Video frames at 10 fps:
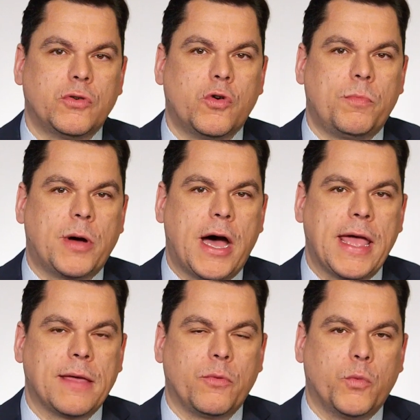or
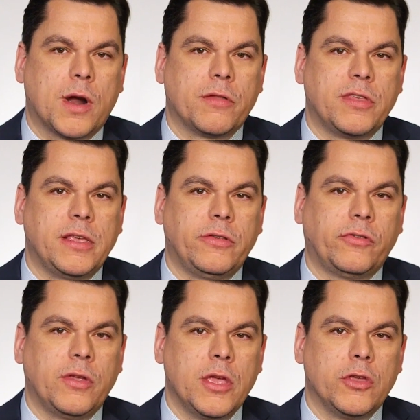by one of
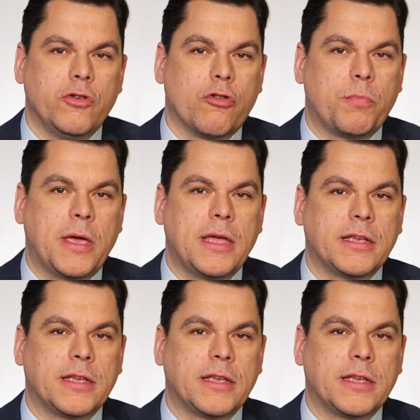these European